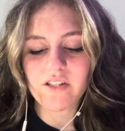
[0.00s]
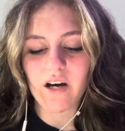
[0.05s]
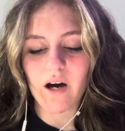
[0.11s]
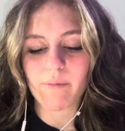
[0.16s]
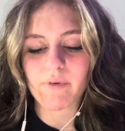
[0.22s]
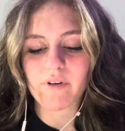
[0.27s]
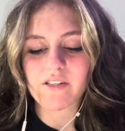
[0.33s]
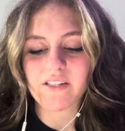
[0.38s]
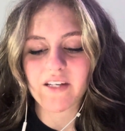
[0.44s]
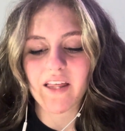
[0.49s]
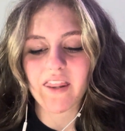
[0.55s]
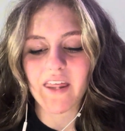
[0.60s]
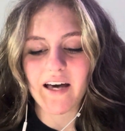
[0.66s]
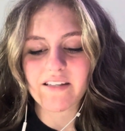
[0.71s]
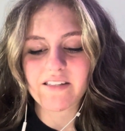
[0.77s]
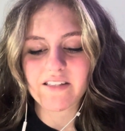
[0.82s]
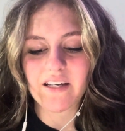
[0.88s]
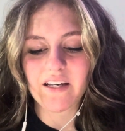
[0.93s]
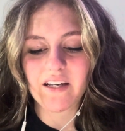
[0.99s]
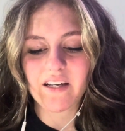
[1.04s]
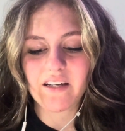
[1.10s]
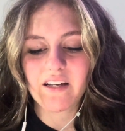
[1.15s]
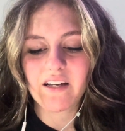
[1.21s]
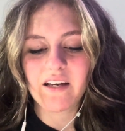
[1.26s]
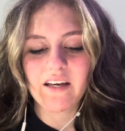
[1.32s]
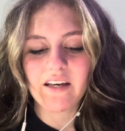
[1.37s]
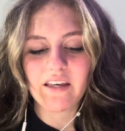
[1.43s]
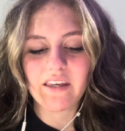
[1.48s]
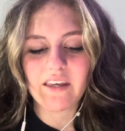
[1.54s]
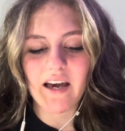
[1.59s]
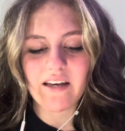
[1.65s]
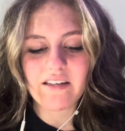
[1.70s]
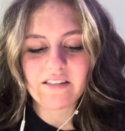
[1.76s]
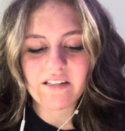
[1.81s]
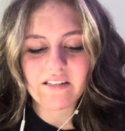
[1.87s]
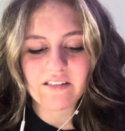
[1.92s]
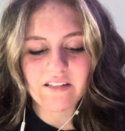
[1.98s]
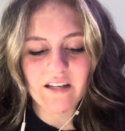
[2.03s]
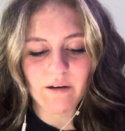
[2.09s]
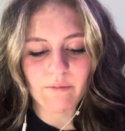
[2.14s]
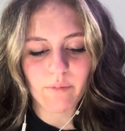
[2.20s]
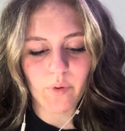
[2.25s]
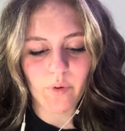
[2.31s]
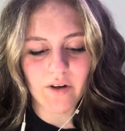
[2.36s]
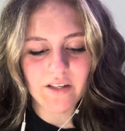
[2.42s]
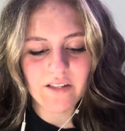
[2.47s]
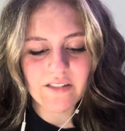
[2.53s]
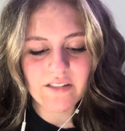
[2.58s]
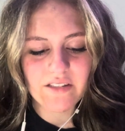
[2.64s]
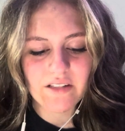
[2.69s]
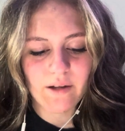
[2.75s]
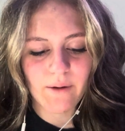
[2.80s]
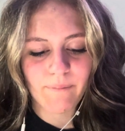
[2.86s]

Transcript: or say that's it. Yes is 10 points.